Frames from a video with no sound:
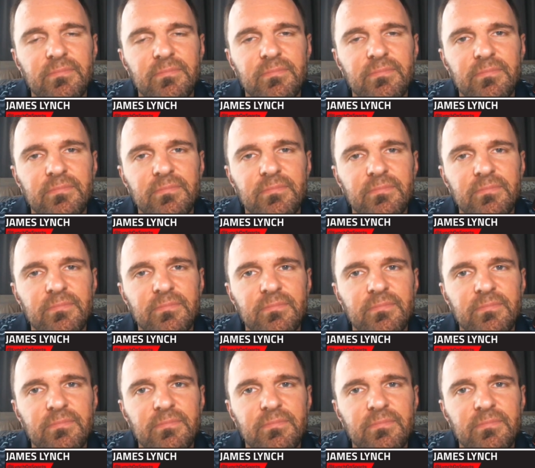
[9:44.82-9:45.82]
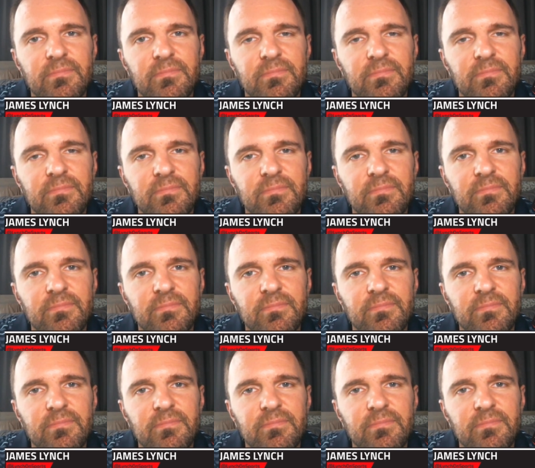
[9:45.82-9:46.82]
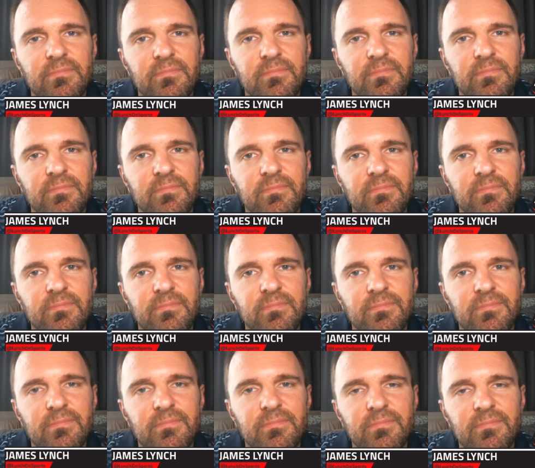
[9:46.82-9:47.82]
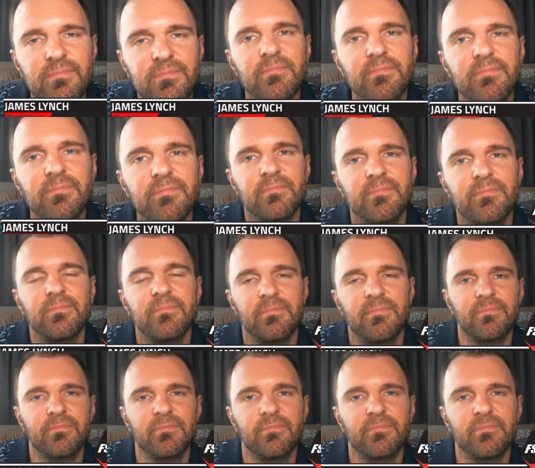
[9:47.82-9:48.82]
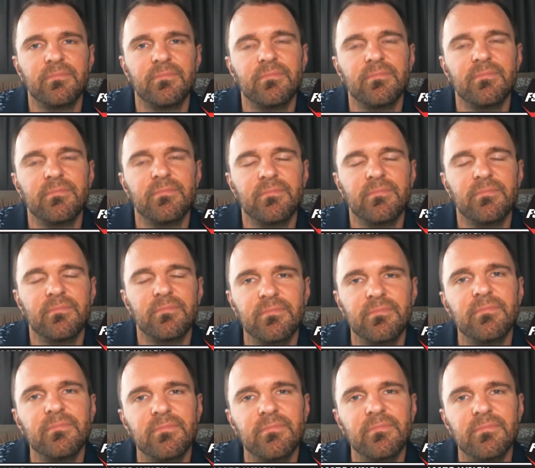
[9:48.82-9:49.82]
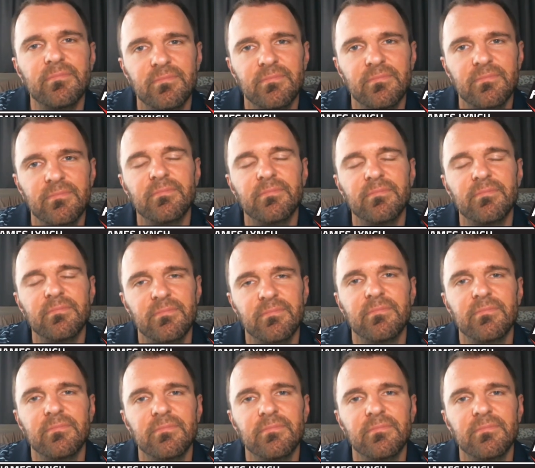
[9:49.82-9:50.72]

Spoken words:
The person shown says nothing.